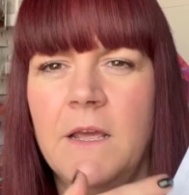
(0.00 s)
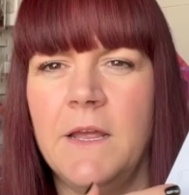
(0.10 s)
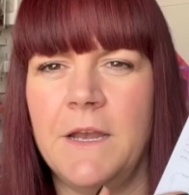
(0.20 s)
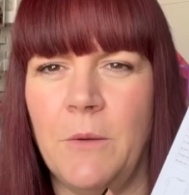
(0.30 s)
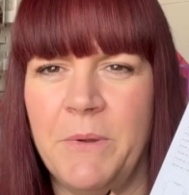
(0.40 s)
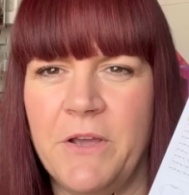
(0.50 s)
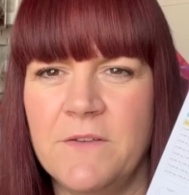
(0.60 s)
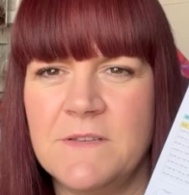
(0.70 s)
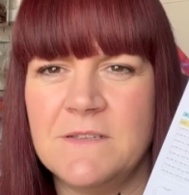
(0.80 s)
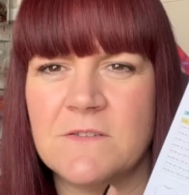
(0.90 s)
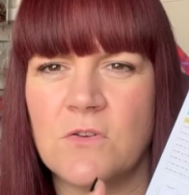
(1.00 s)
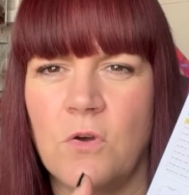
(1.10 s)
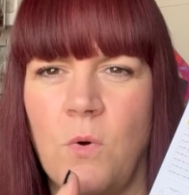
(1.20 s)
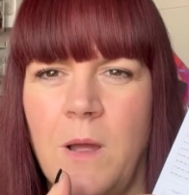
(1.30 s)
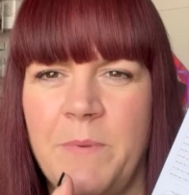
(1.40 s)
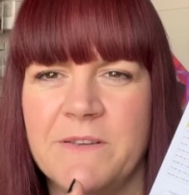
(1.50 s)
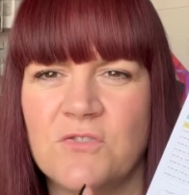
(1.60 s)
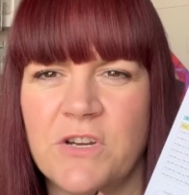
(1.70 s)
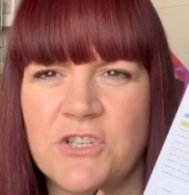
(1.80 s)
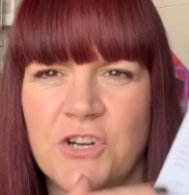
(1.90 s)
Now, because this has got quite a bit of
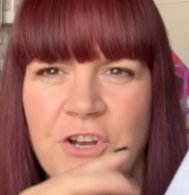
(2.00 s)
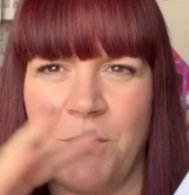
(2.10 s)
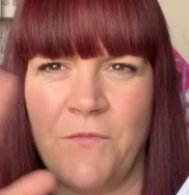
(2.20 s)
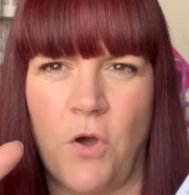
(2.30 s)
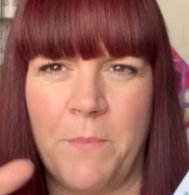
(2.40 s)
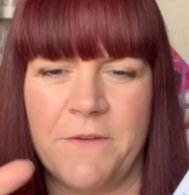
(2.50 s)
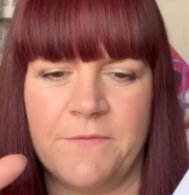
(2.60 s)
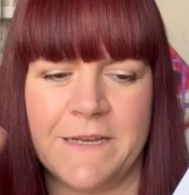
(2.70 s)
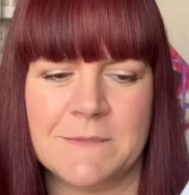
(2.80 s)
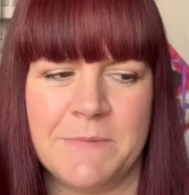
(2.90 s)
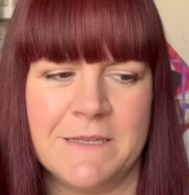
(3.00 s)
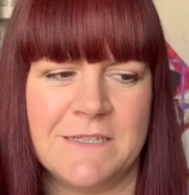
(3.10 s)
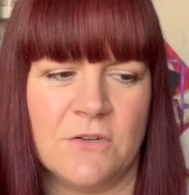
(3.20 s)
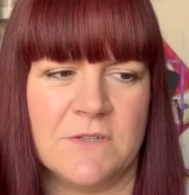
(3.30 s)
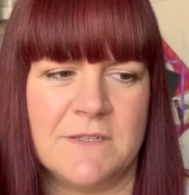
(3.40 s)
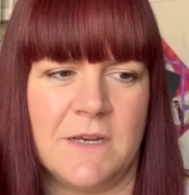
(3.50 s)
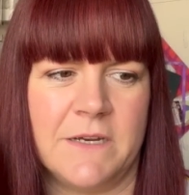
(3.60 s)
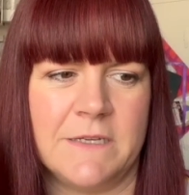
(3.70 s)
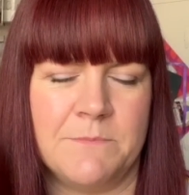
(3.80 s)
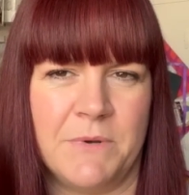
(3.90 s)
stretch, I know I've got a bit of flexibility on
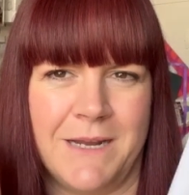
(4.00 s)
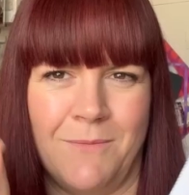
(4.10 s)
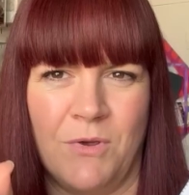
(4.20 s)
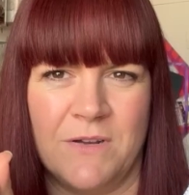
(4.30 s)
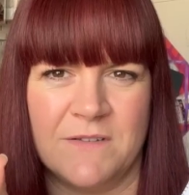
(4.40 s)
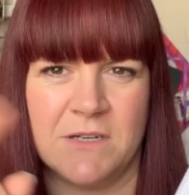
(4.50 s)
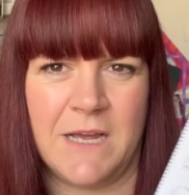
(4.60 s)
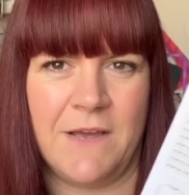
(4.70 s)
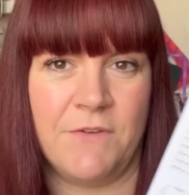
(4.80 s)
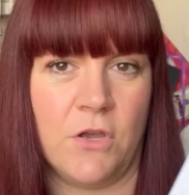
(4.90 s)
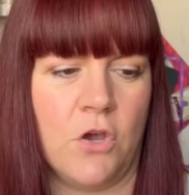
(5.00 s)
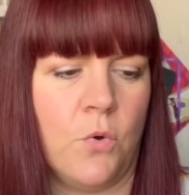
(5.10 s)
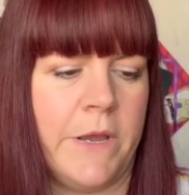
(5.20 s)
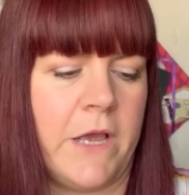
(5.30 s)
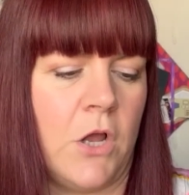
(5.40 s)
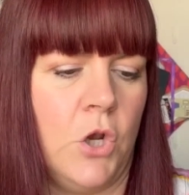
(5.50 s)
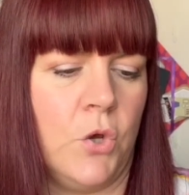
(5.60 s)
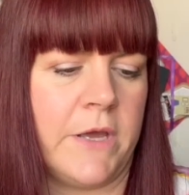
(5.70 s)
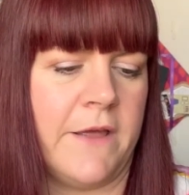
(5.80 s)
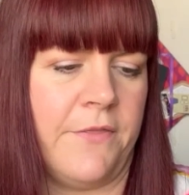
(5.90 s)
size, but I'm going to start having a quick
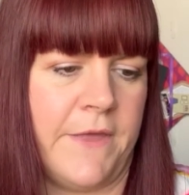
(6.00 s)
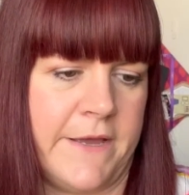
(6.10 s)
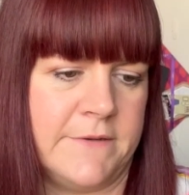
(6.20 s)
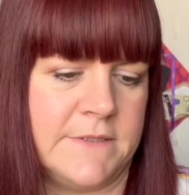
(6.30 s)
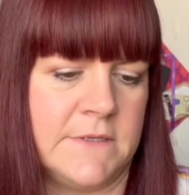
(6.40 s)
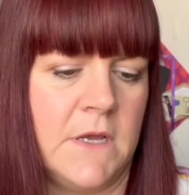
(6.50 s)
look at that.